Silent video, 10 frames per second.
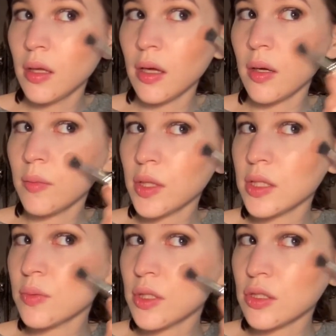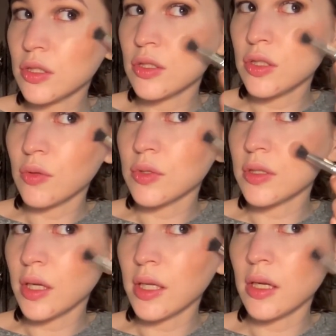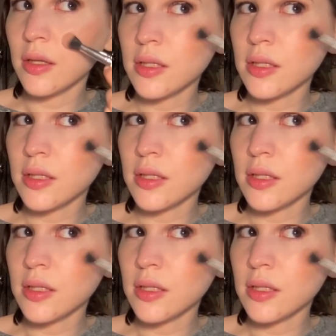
Um, but this one is just so stunning on the